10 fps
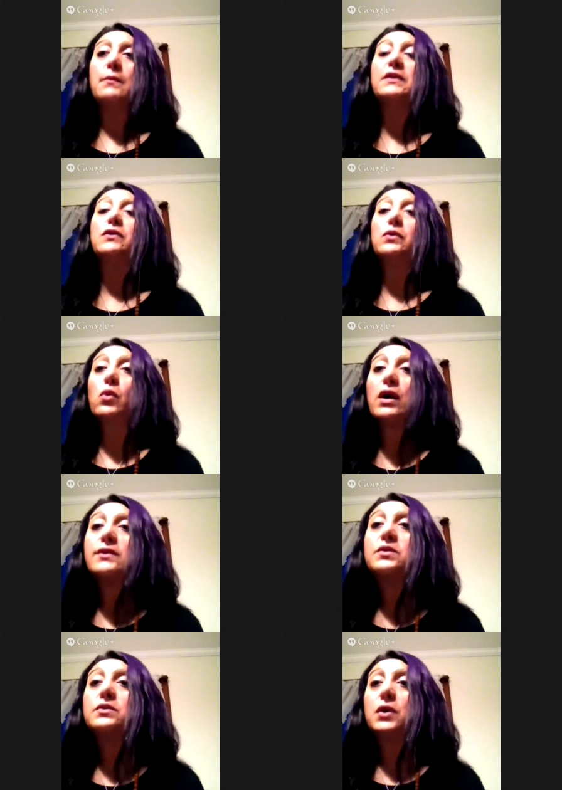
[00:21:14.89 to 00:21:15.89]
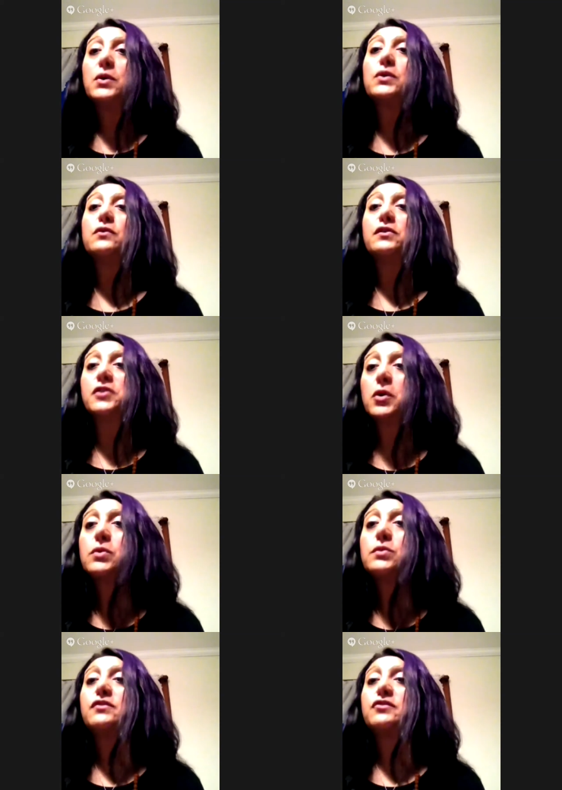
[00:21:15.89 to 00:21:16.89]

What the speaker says: If you want to know your soul's